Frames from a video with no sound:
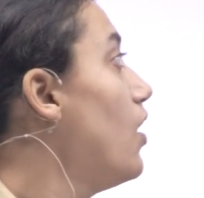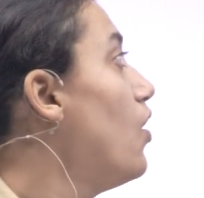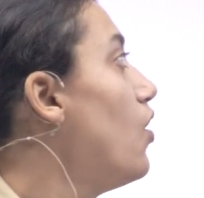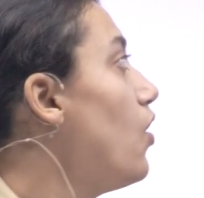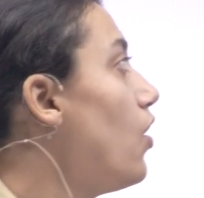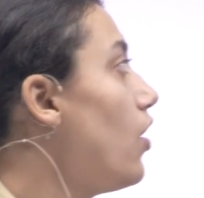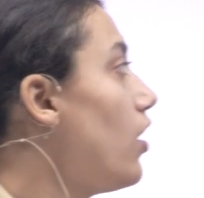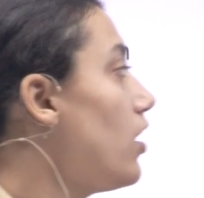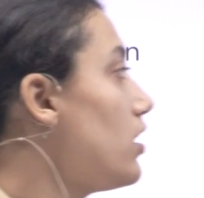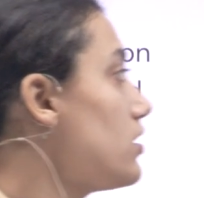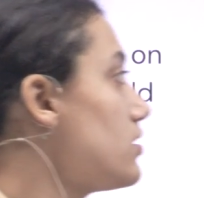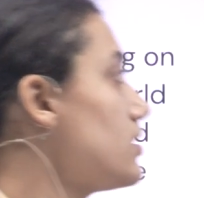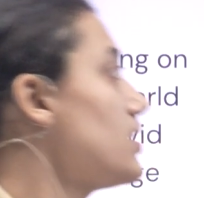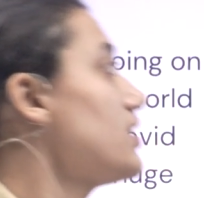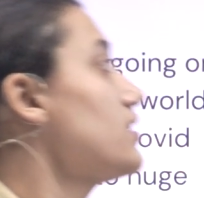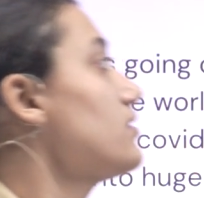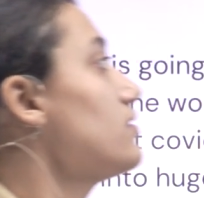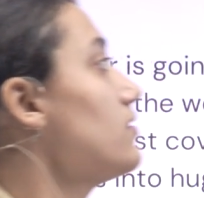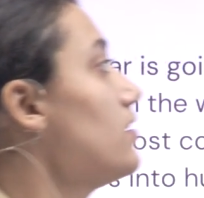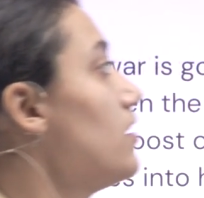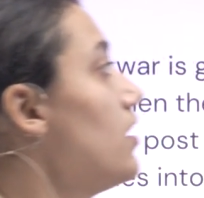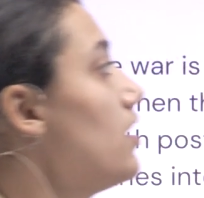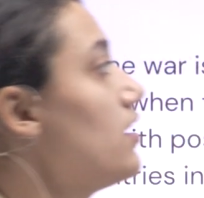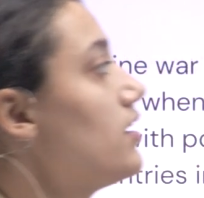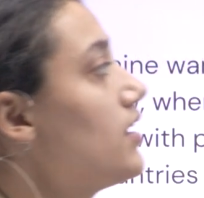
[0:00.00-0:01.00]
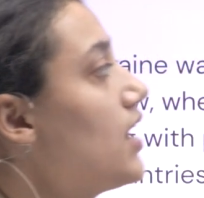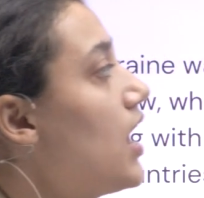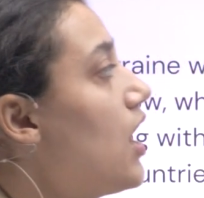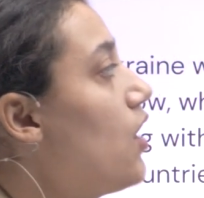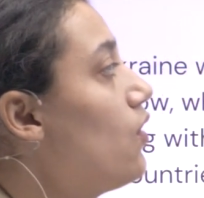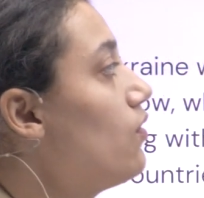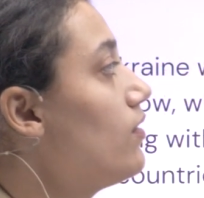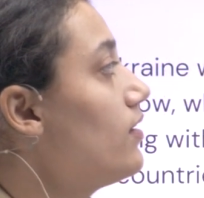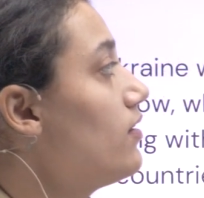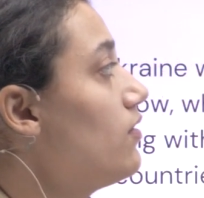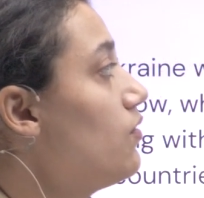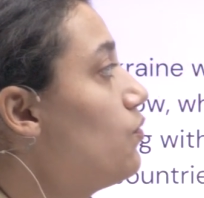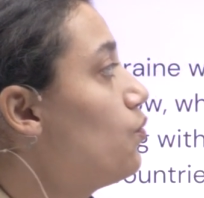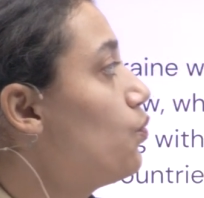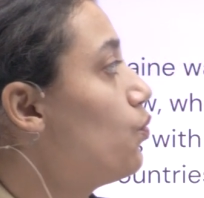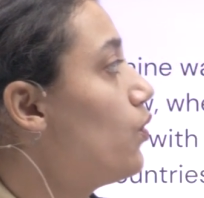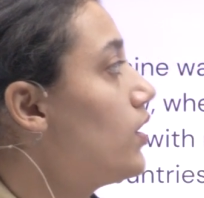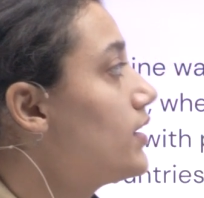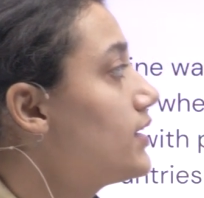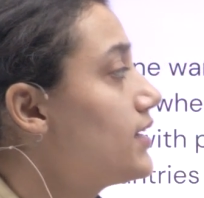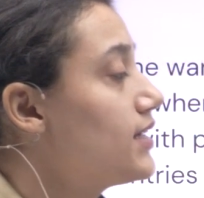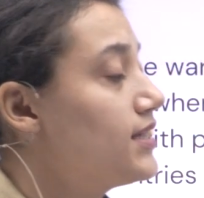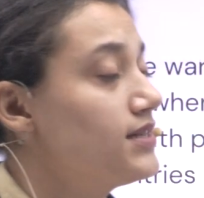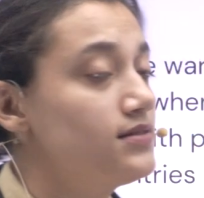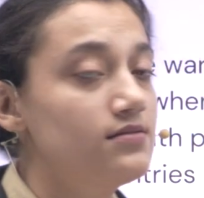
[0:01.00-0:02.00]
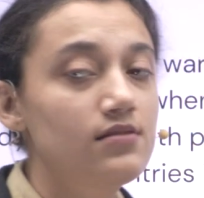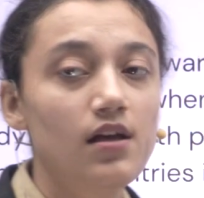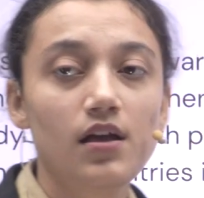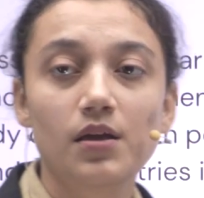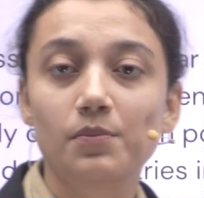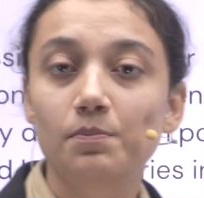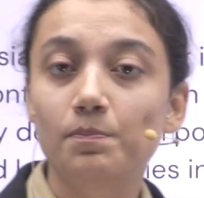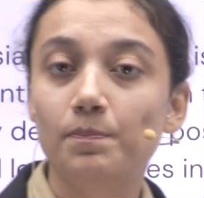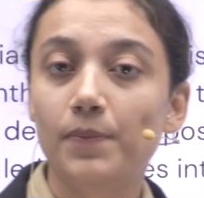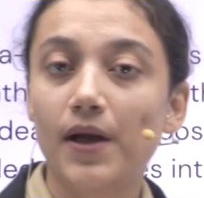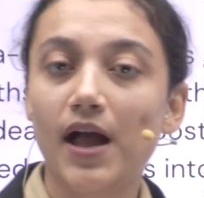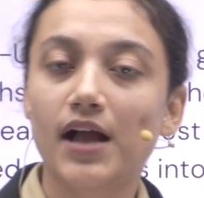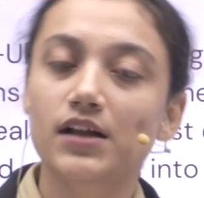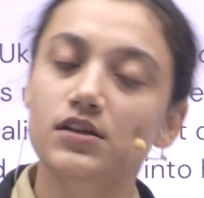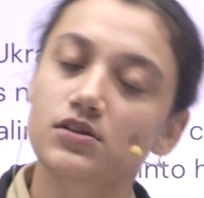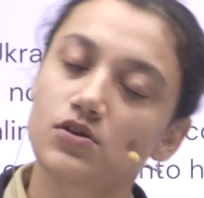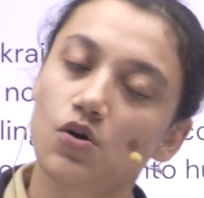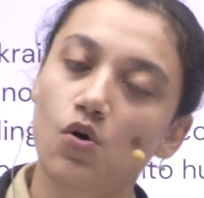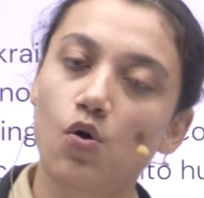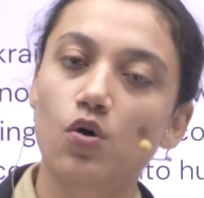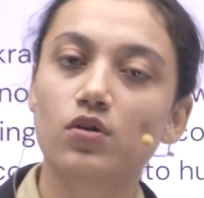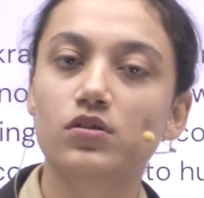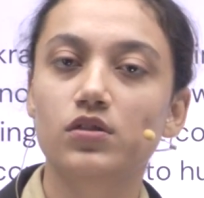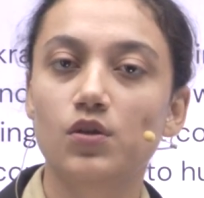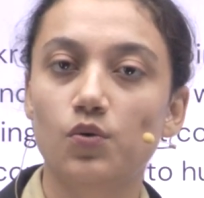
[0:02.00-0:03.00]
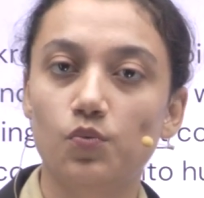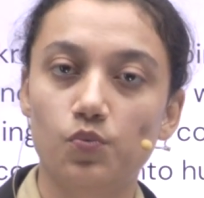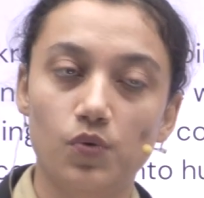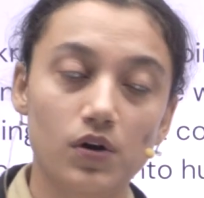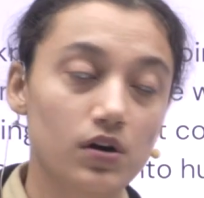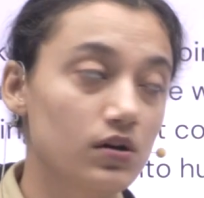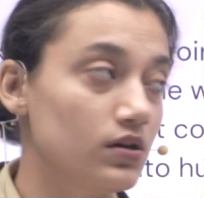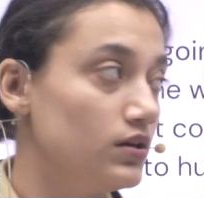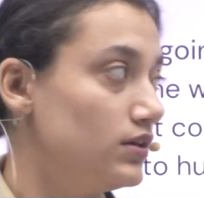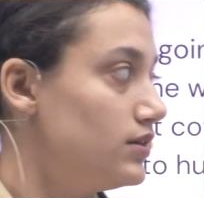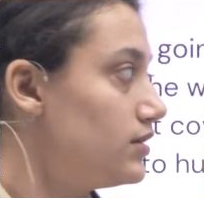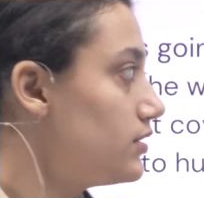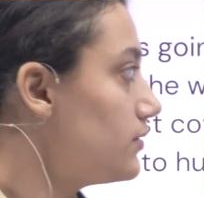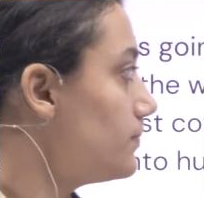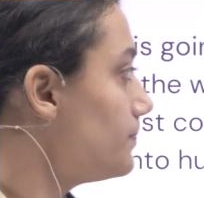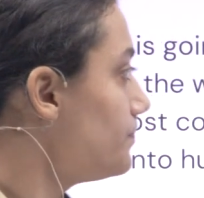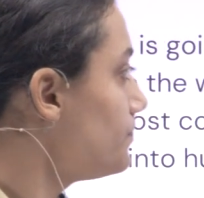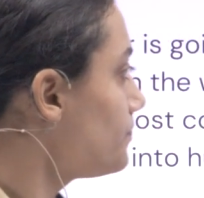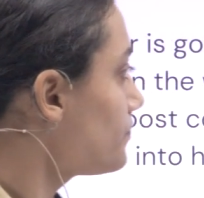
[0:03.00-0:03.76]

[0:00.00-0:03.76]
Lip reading: Alright, now what is the impact on the world?